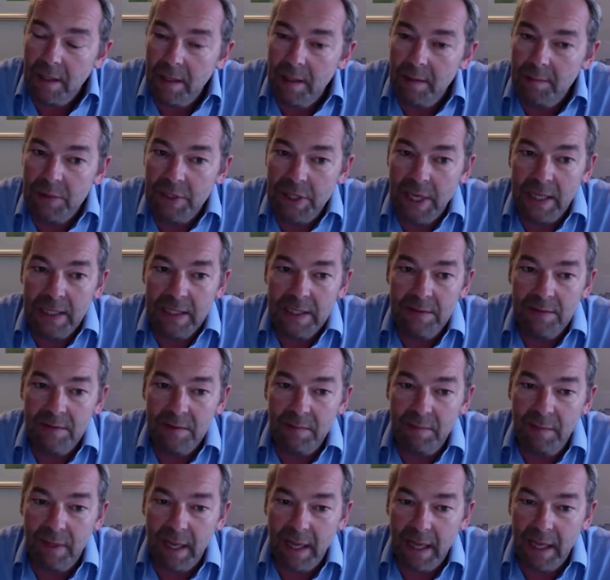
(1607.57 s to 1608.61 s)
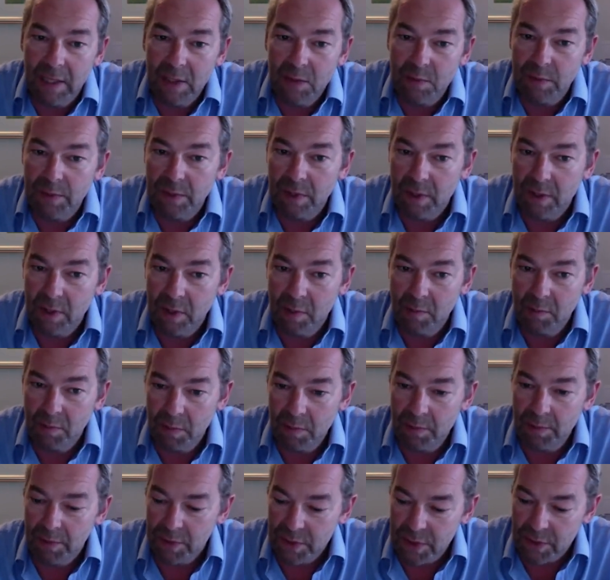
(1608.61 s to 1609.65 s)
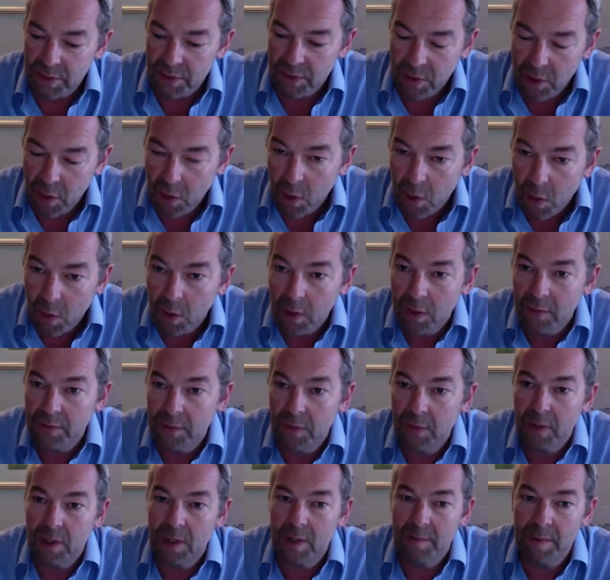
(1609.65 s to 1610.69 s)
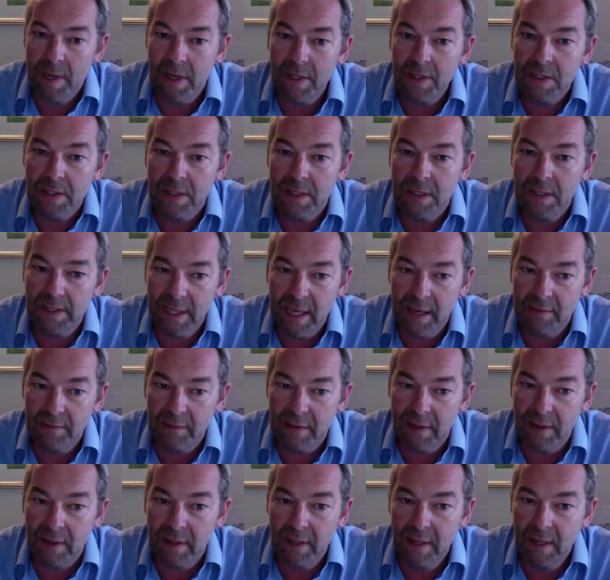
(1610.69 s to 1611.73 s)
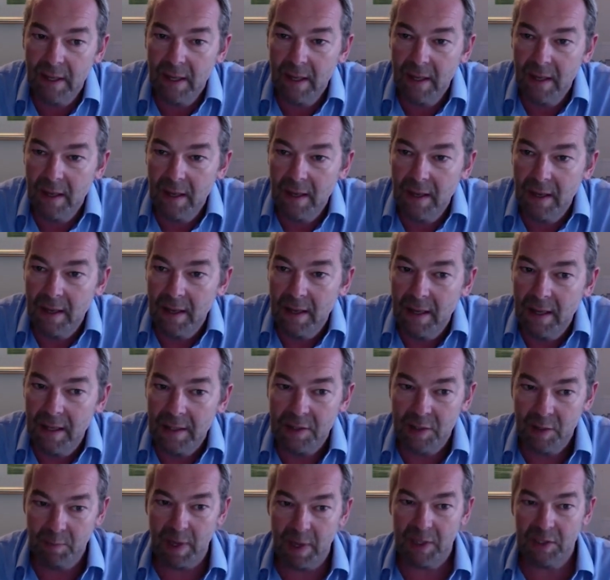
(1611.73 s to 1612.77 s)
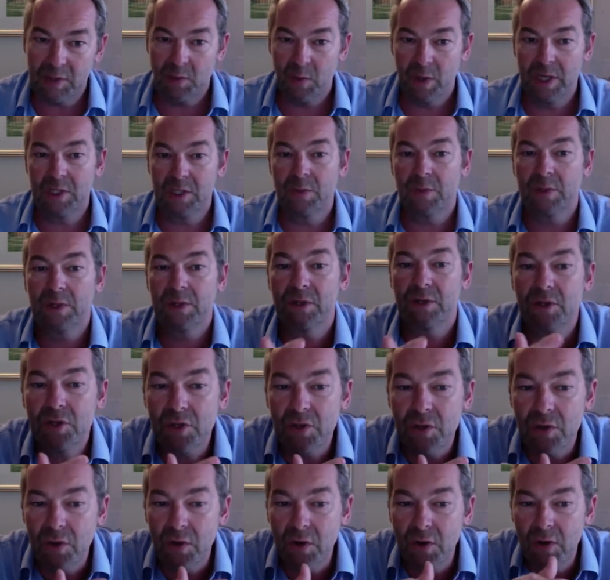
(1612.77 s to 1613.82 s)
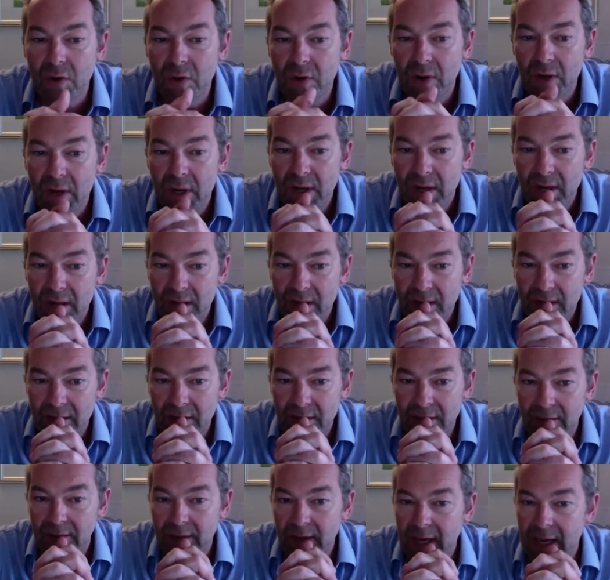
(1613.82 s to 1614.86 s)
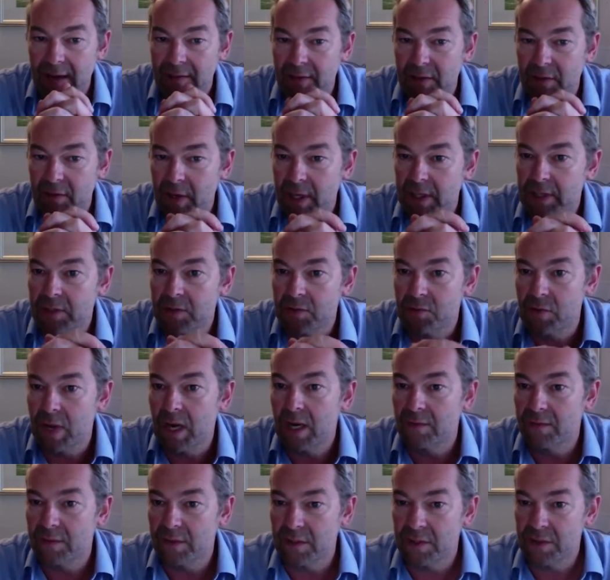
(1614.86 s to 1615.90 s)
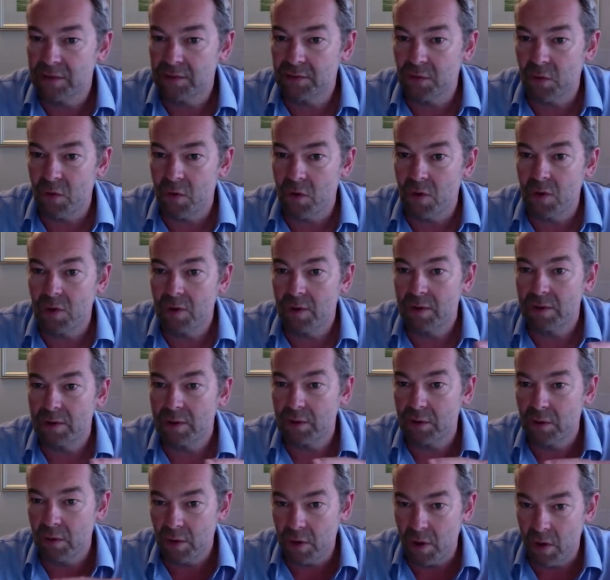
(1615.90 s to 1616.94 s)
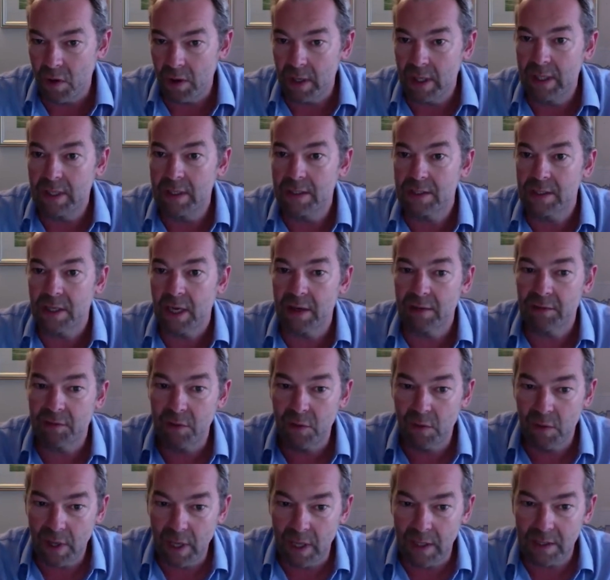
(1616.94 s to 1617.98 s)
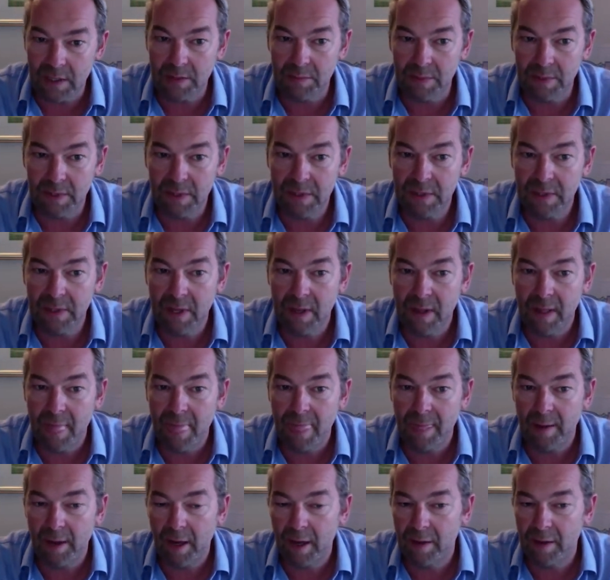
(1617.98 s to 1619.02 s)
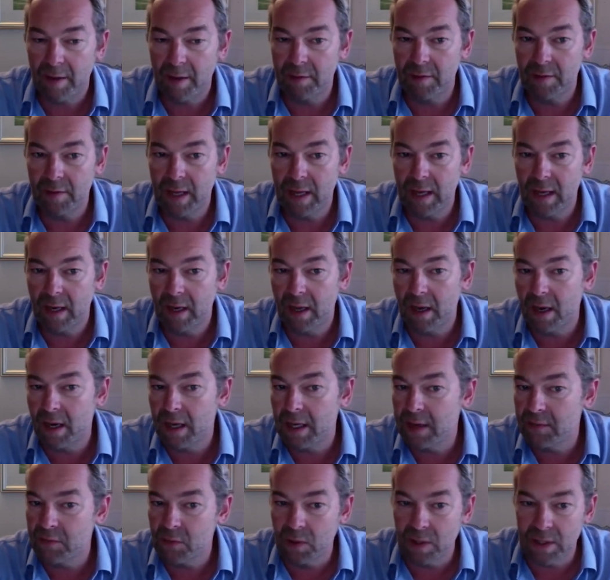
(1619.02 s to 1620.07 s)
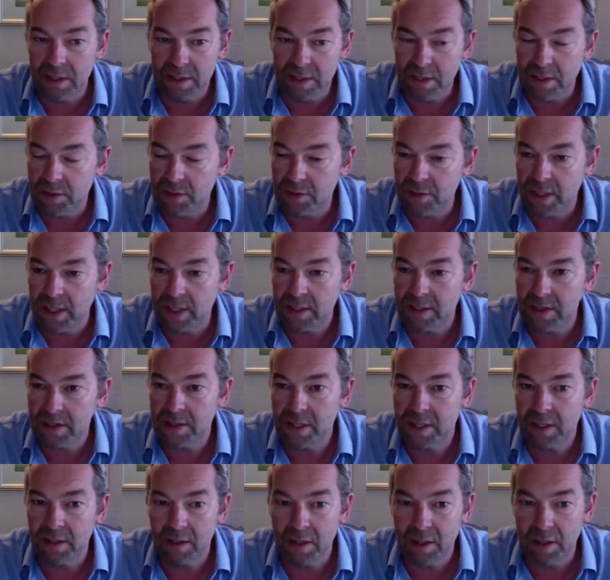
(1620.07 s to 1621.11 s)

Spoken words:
objectives and plans with the sort of core of your commercial endeavor is the best way to ensure that they have the greatest relevance for your colleagues and for your customers, and that they align everyone's interests in